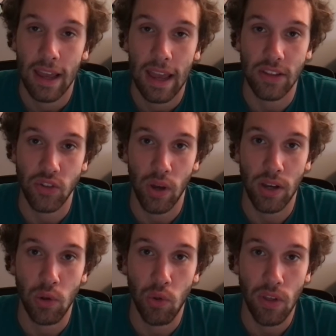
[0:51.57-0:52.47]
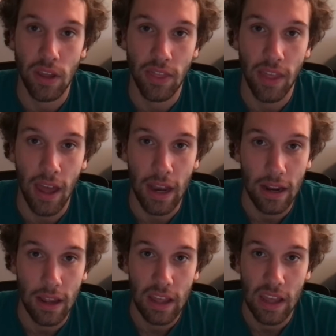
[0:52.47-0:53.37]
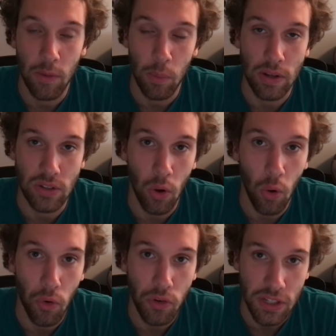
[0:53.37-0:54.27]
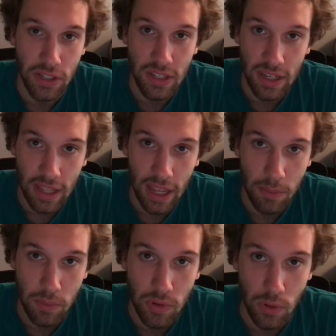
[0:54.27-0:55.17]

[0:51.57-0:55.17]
And so I do think that if he plays a whole 16 games,